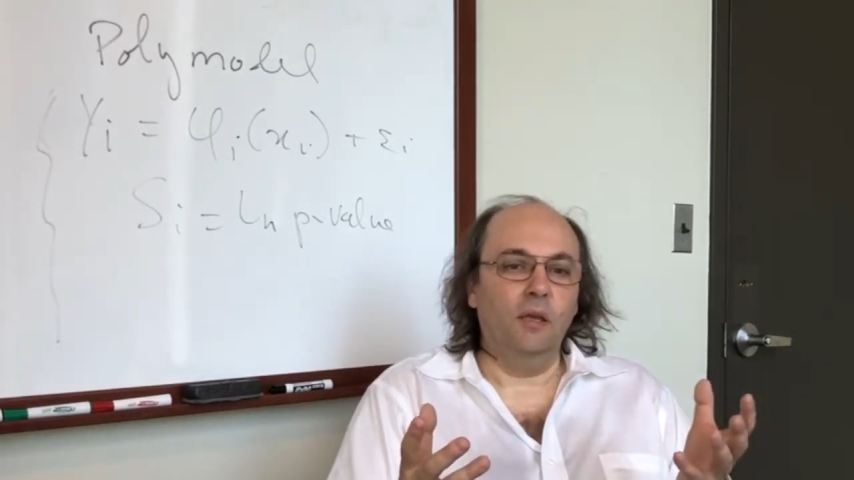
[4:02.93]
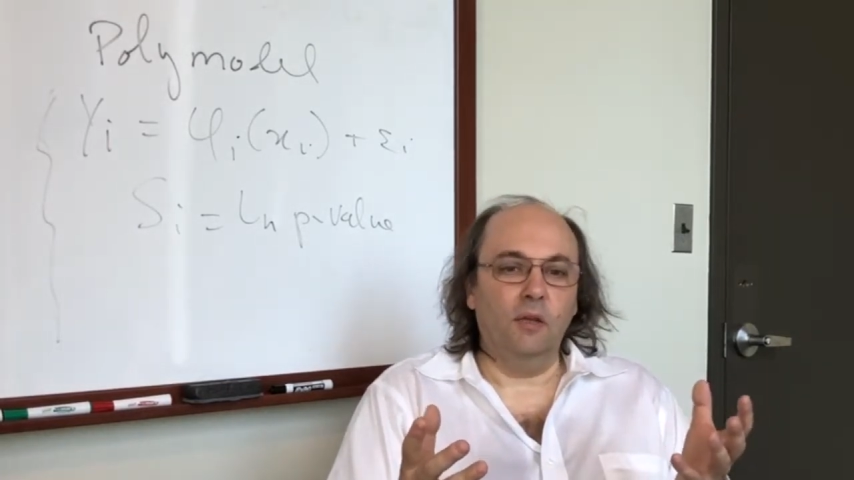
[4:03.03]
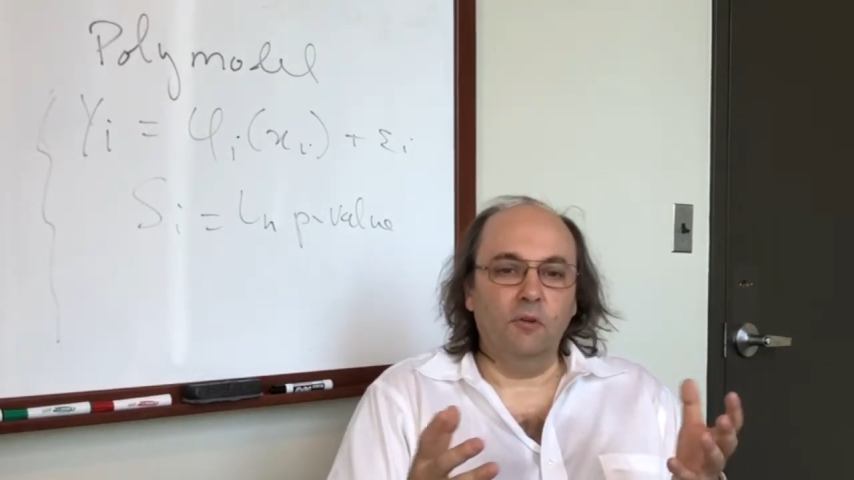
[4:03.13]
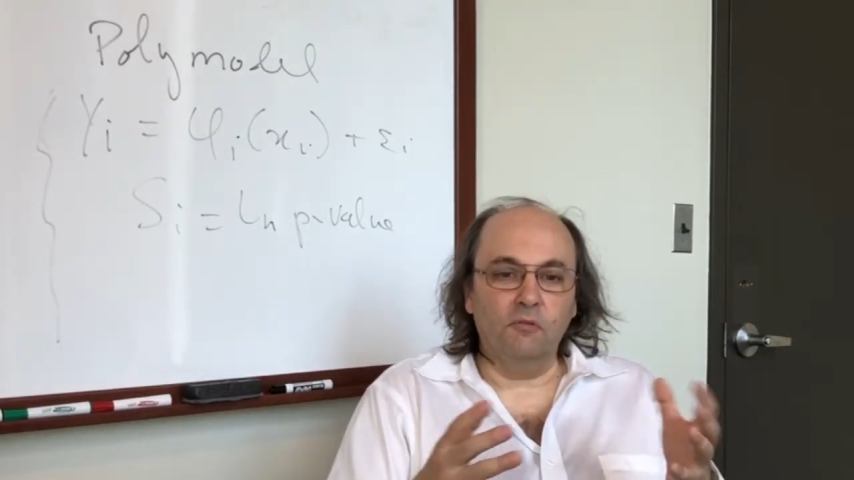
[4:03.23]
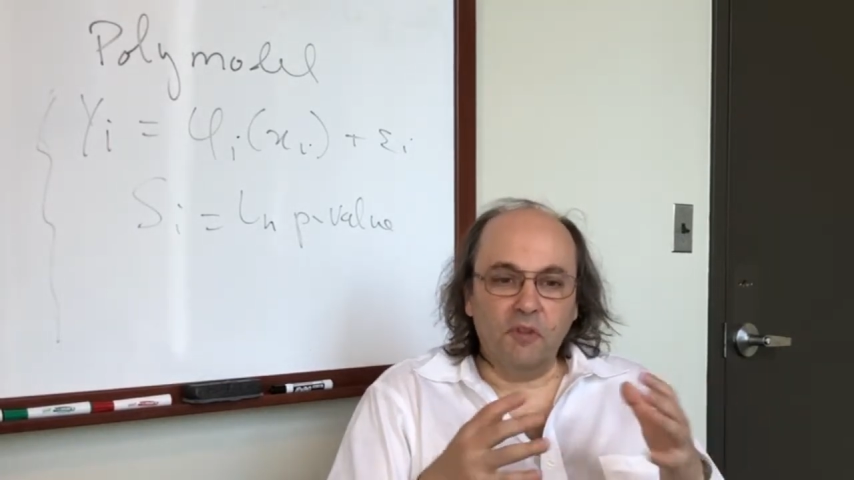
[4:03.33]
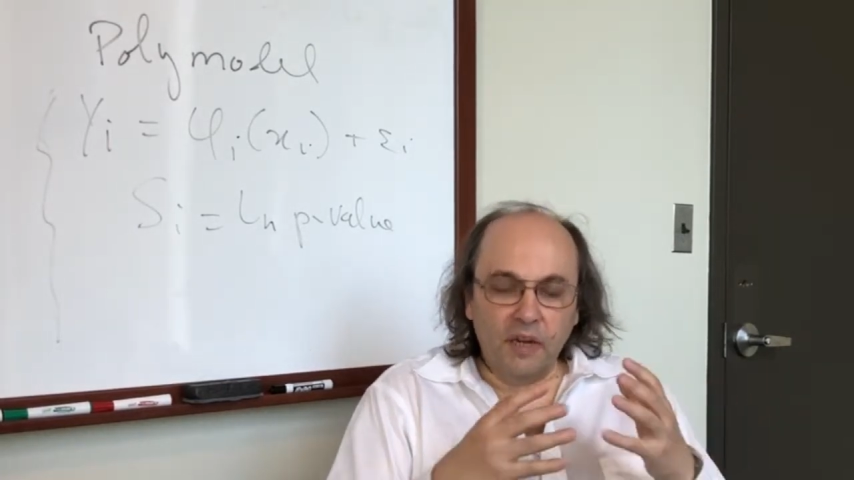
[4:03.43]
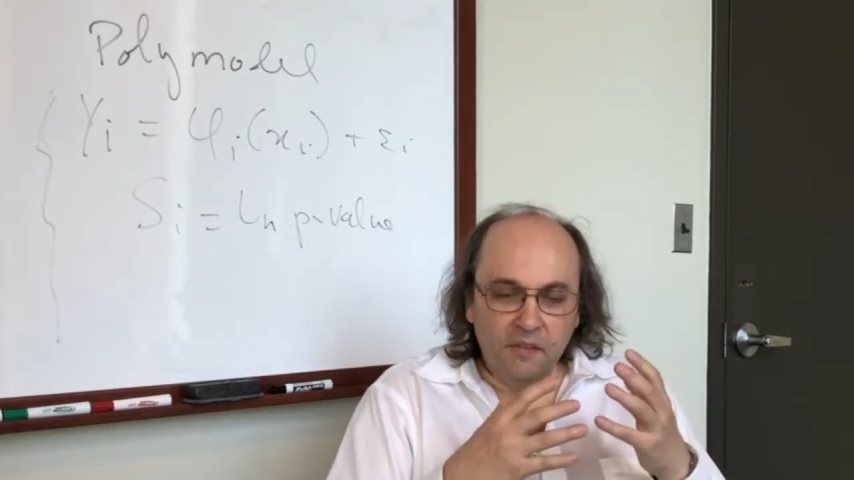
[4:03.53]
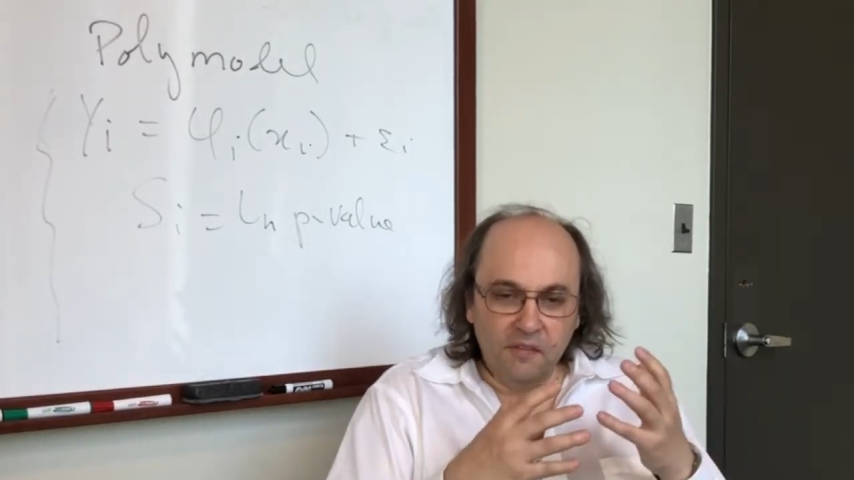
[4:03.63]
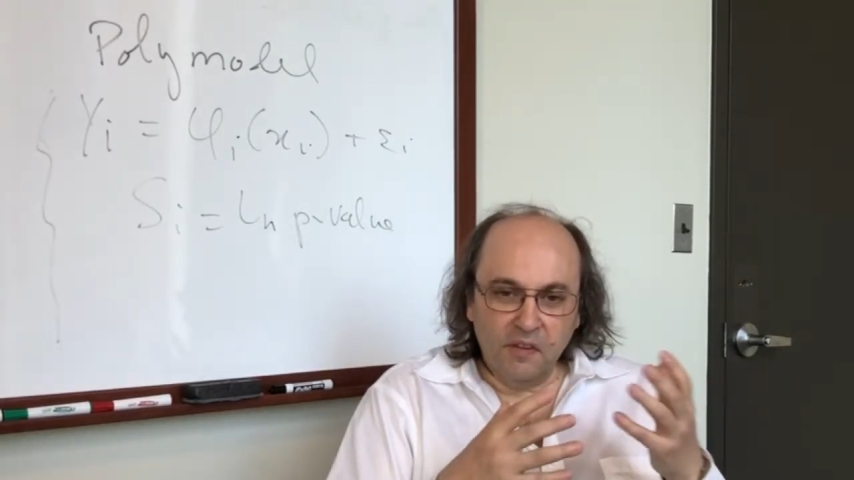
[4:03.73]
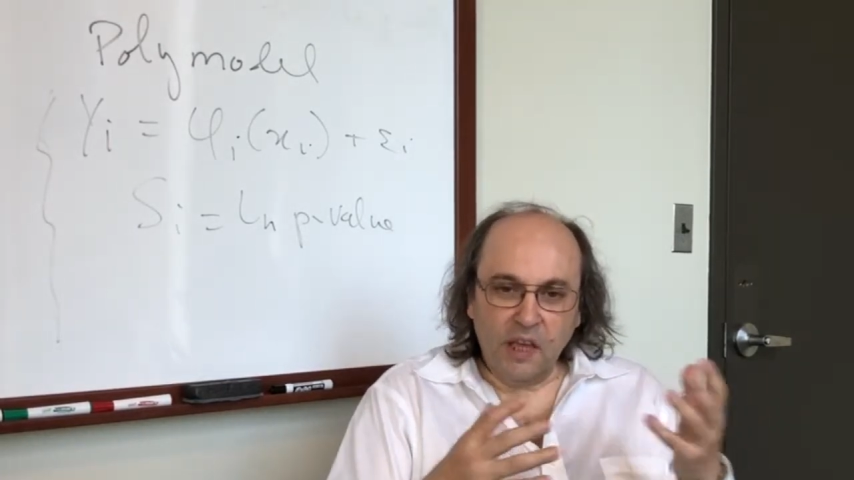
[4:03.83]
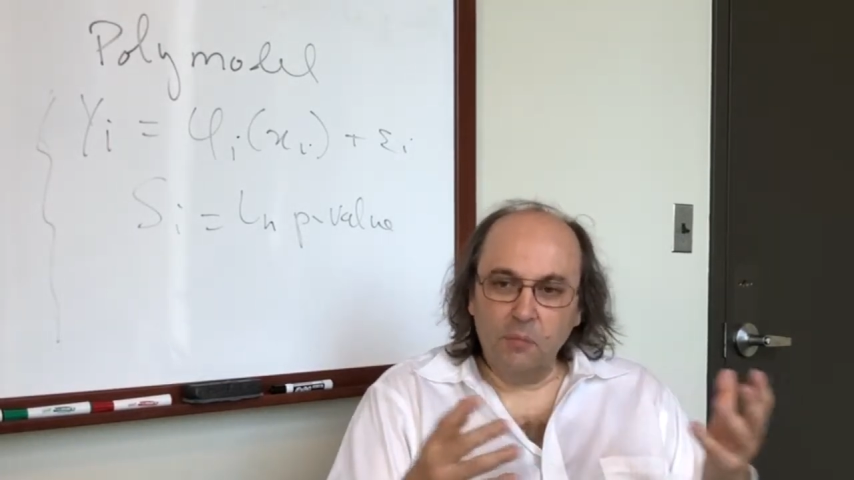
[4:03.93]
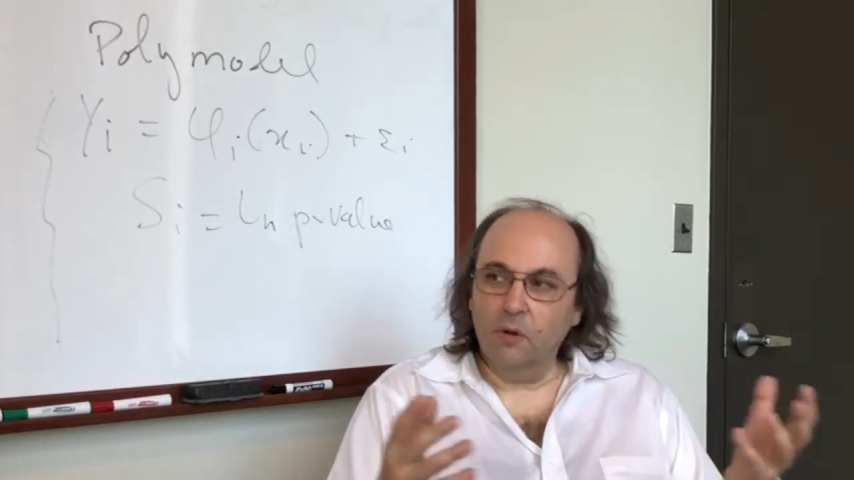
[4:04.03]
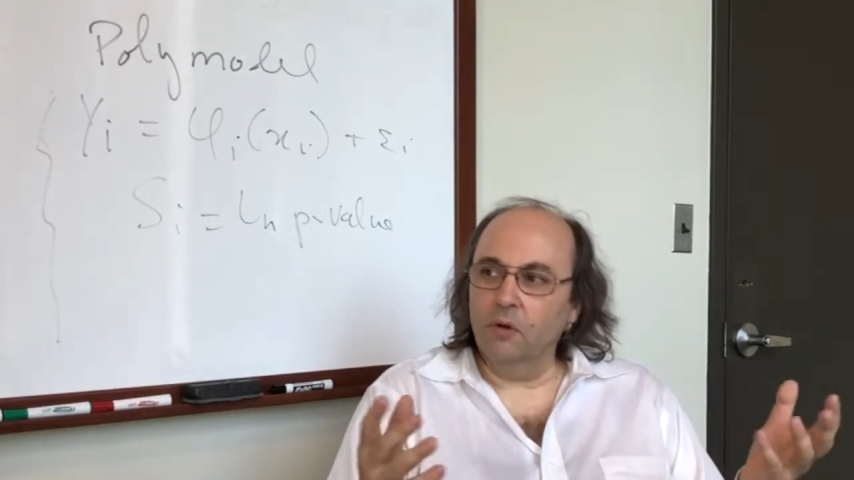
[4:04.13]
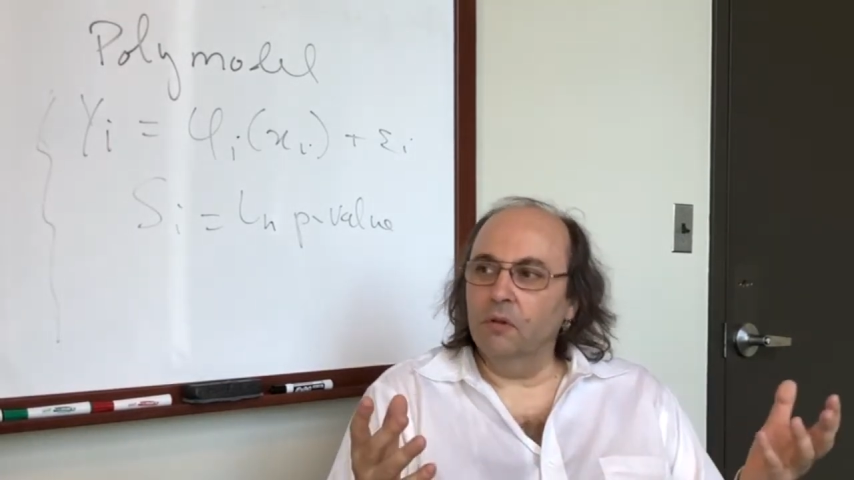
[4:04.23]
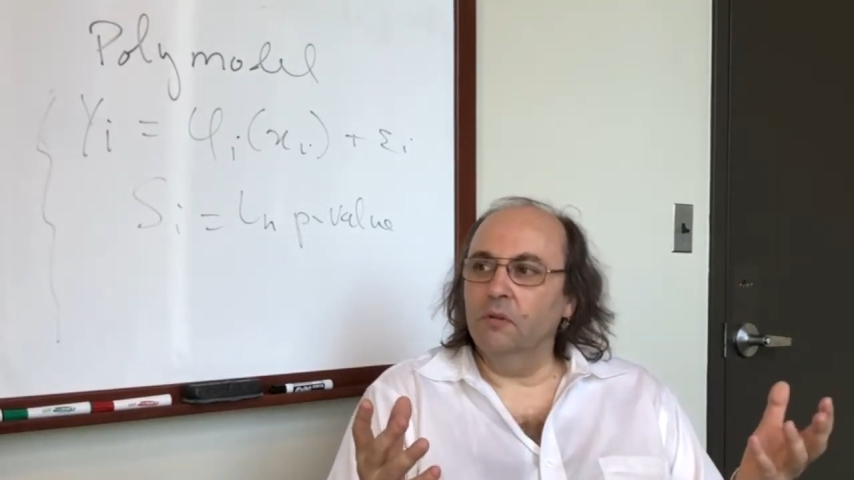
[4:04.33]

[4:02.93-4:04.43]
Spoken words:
very stable,